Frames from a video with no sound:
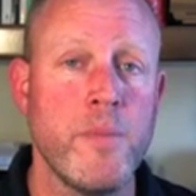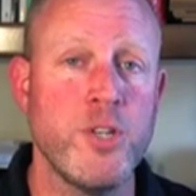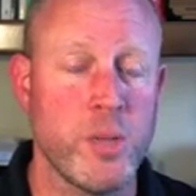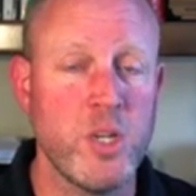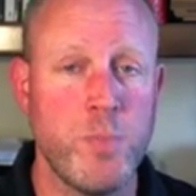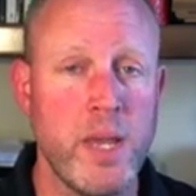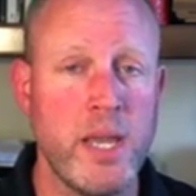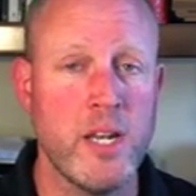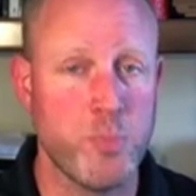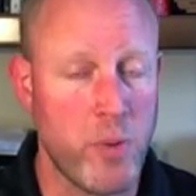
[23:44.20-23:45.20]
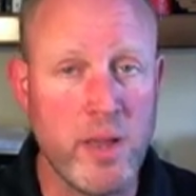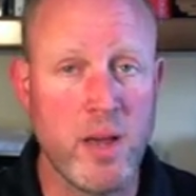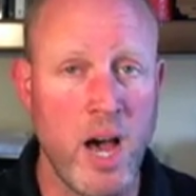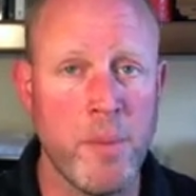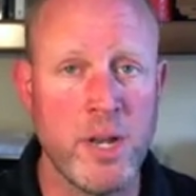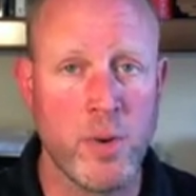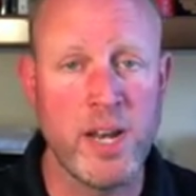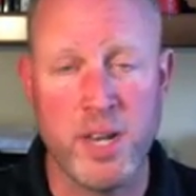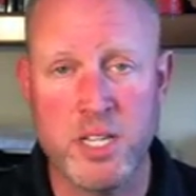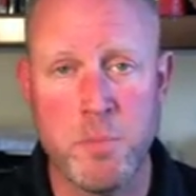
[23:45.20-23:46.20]
Generally speaking, it's pretty common to write
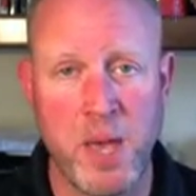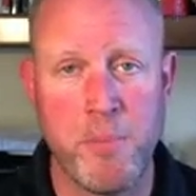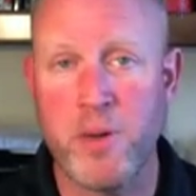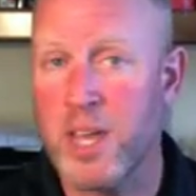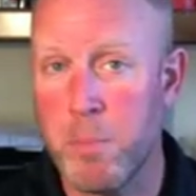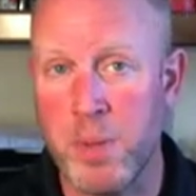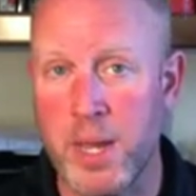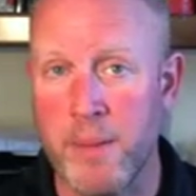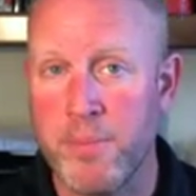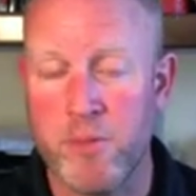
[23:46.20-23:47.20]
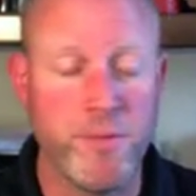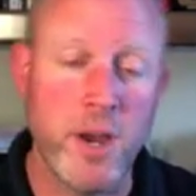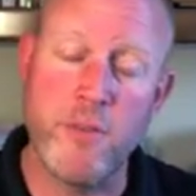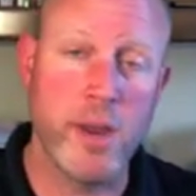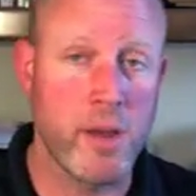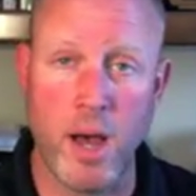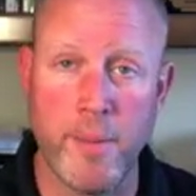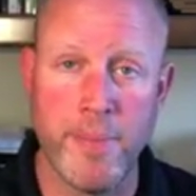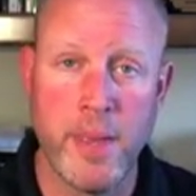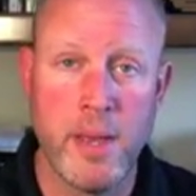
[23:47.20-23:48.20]
a decent paper and get a B. Very, very common.